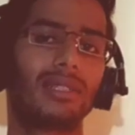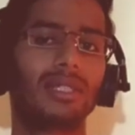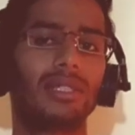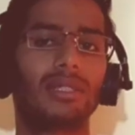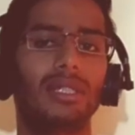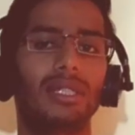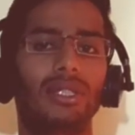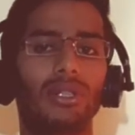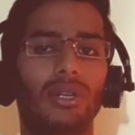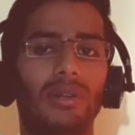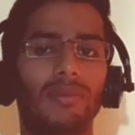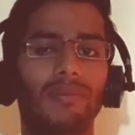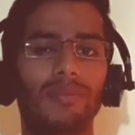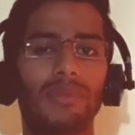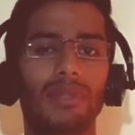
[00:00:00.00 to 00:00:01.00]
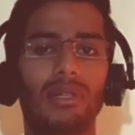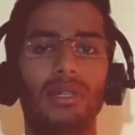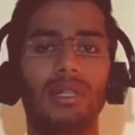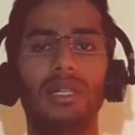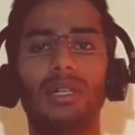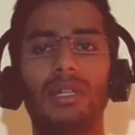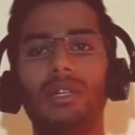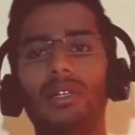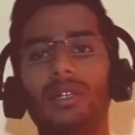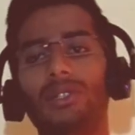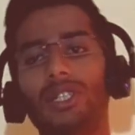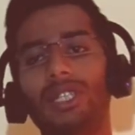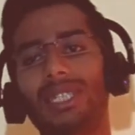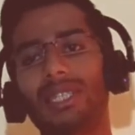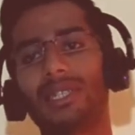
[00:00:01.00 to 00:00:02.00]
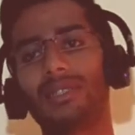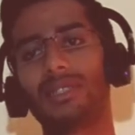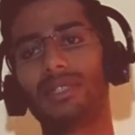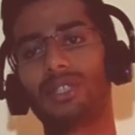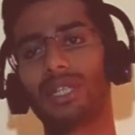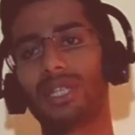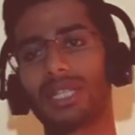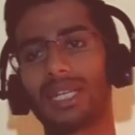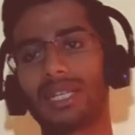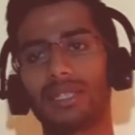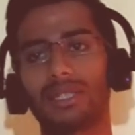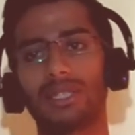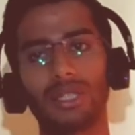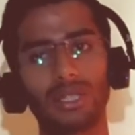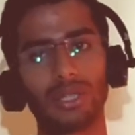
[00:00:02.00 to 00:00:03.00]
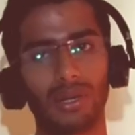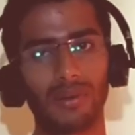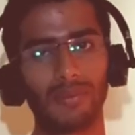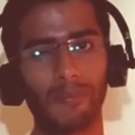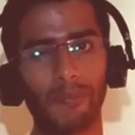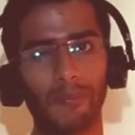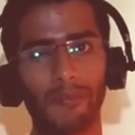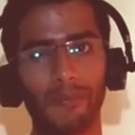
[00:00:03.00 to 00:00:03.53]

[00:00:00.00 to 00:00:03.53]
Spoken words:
the seashore. She sells seashells at the seashore.